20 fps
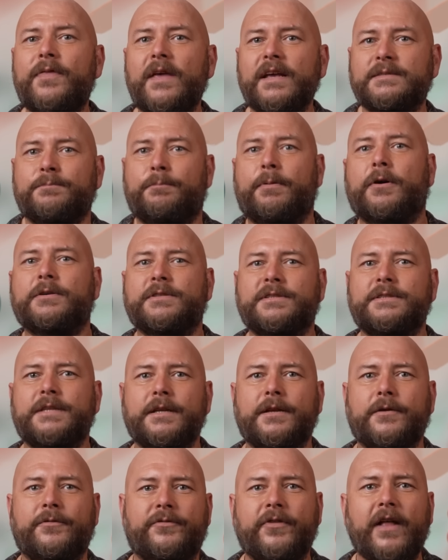things burst
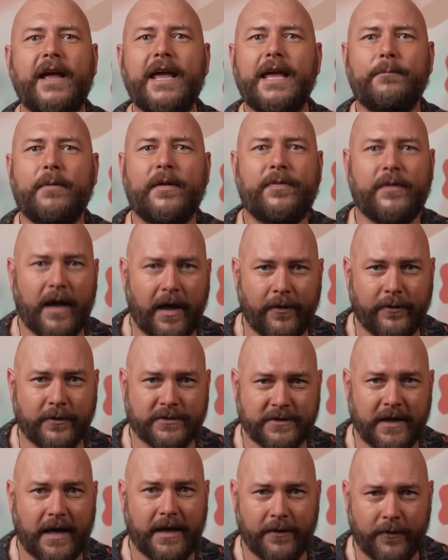into flame at the other
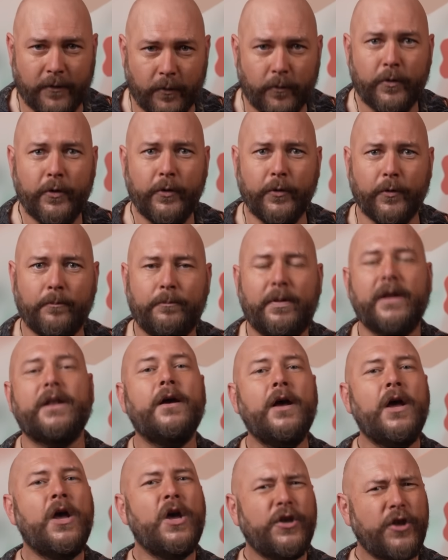side of the room, but
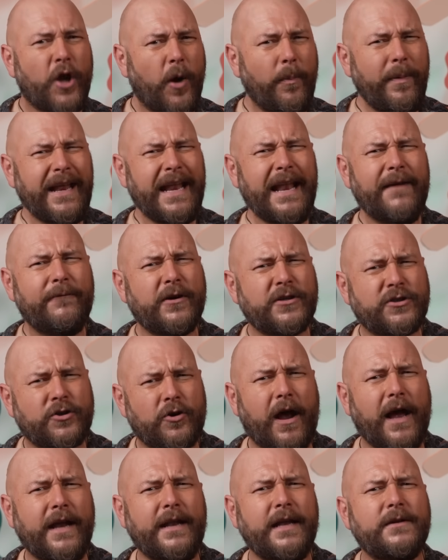nobody had ever
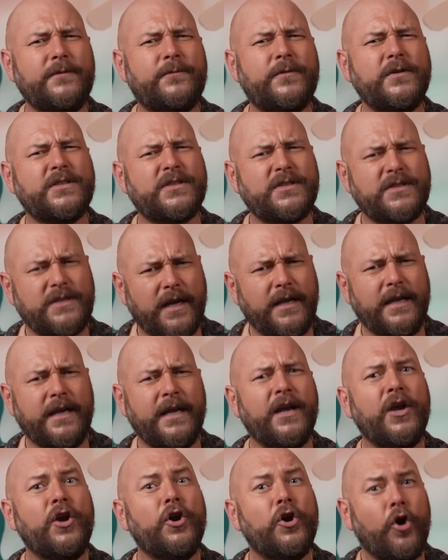tried it for
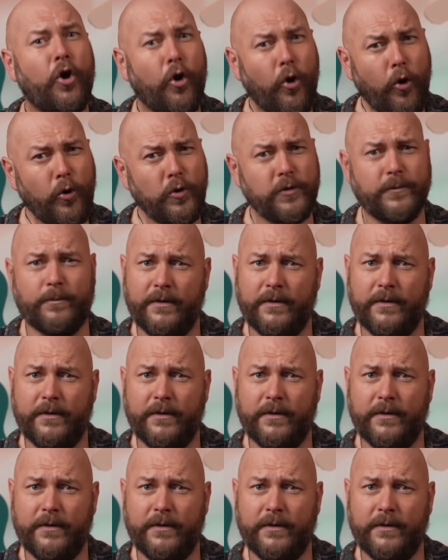studying cold